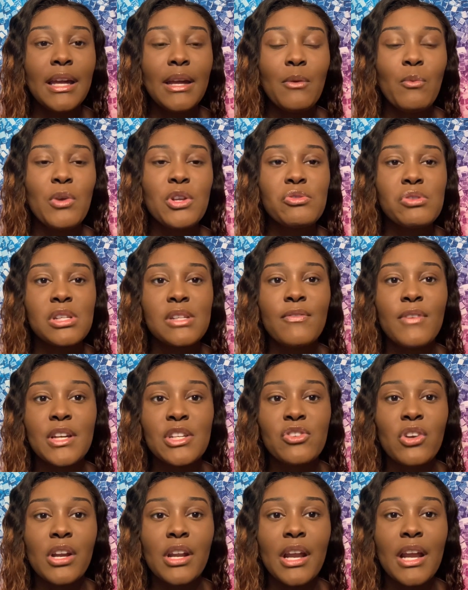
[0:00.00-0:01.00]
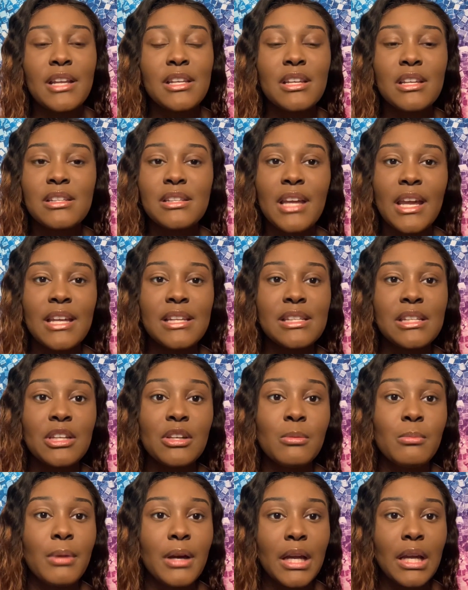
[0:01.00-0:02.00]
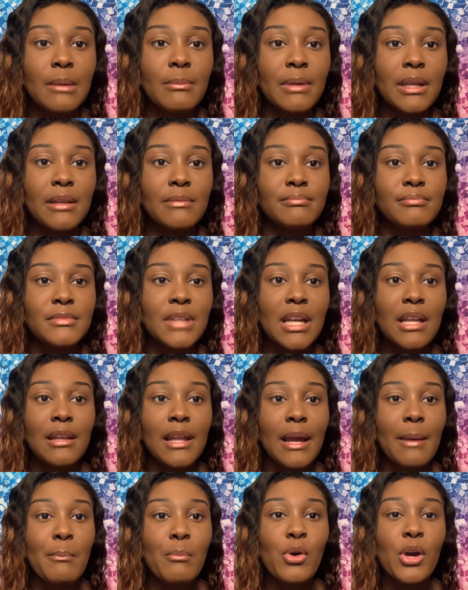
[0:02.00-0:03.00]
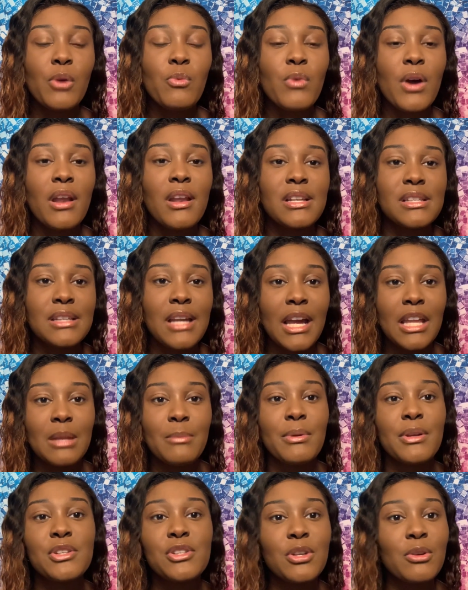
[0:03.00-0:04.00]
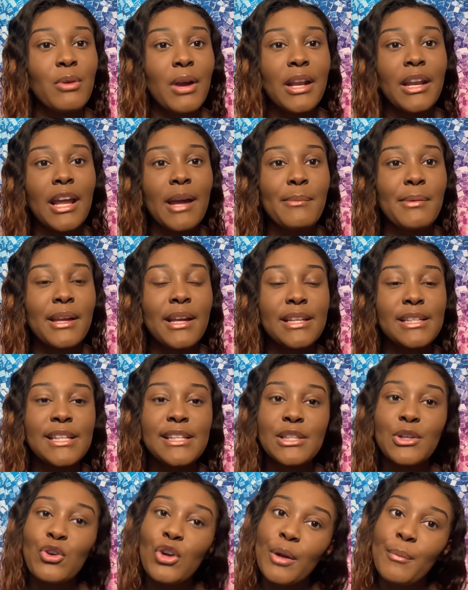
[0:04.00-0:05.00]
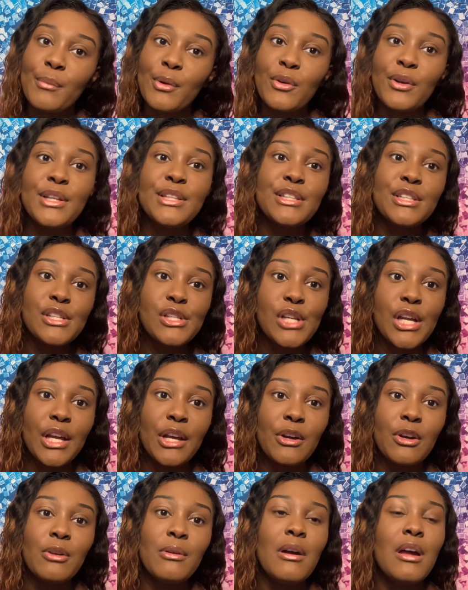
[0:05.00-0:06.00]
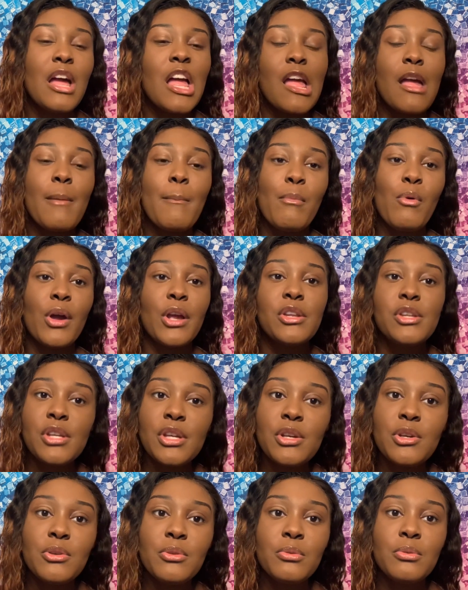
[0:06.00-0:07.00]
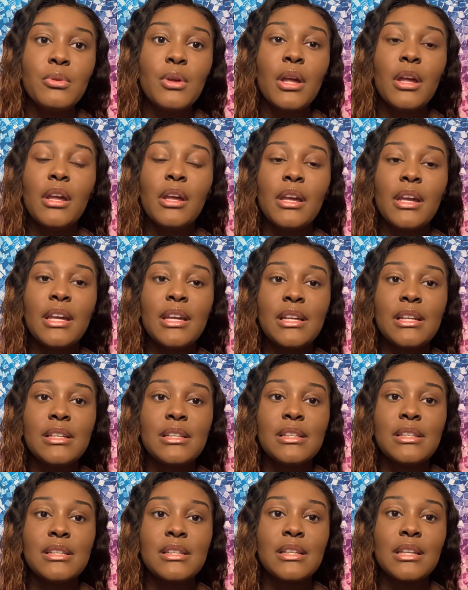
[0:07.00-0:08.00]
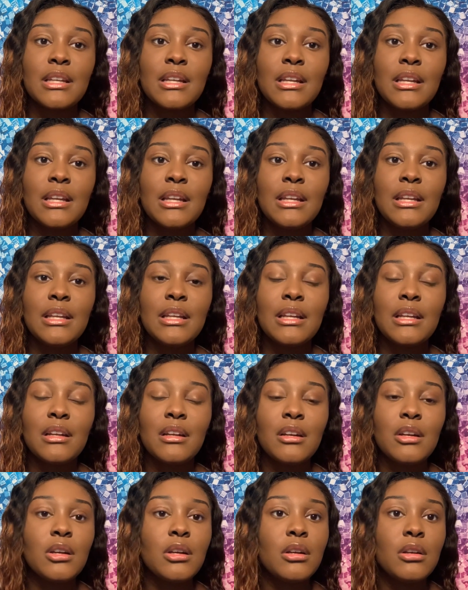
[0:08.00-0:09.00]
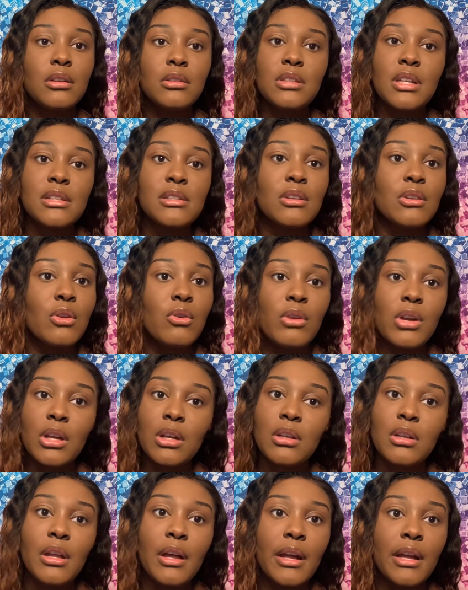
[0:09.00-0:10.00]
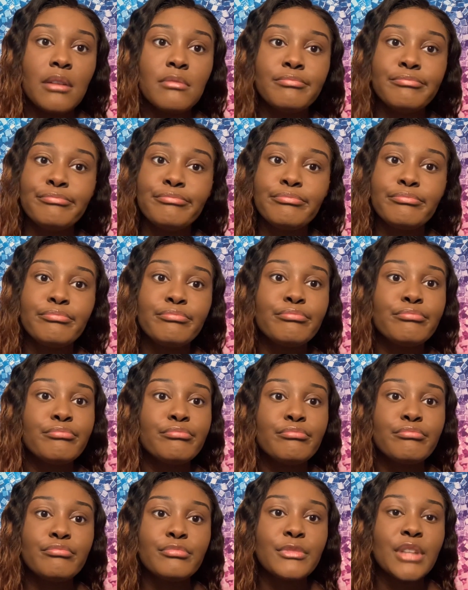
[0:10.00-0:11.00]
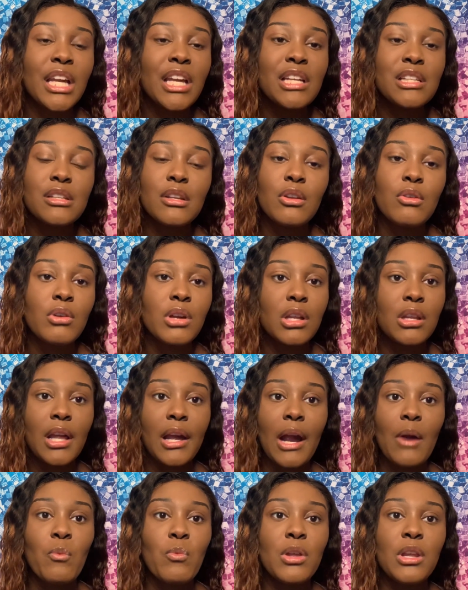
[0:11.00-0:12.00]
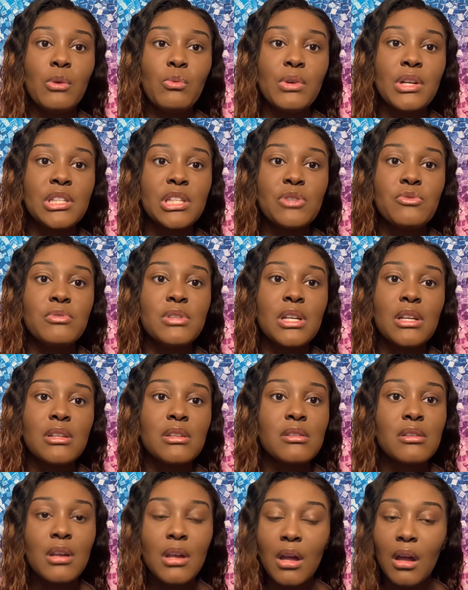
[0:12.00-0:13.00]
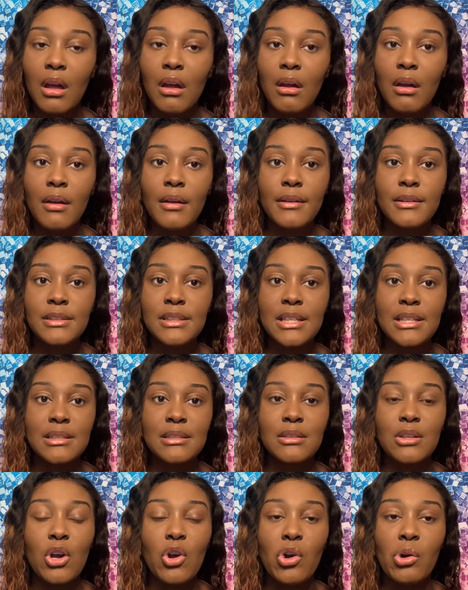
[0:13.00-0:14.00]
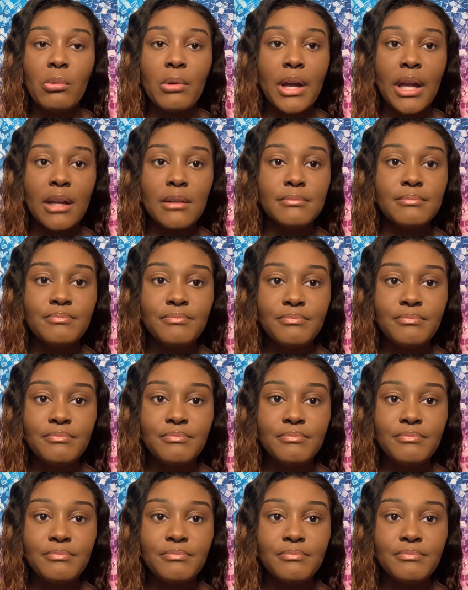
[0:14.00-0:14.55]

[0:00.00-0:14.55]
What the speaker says: which was frustrating. Until the day he's still bugging me. Like, boy 1 is not in the picture right now because he's a criminal, he's in jail. Boy 2 is just annoying. Like, he's annoying. Like, I really wish he would just go away